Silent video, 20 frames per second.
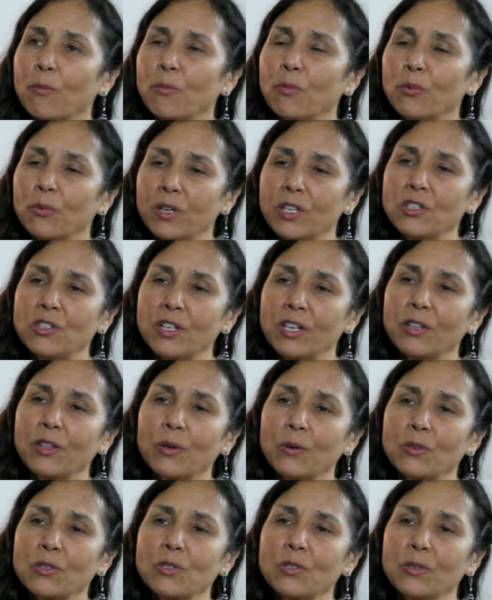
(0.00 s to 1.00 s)
bridging
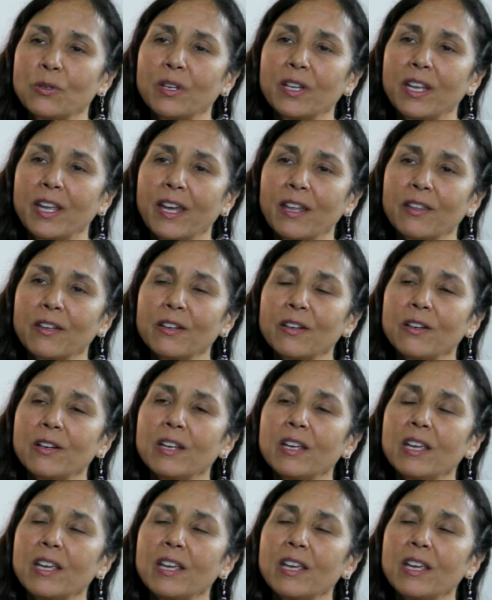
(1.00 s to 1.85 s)
those two together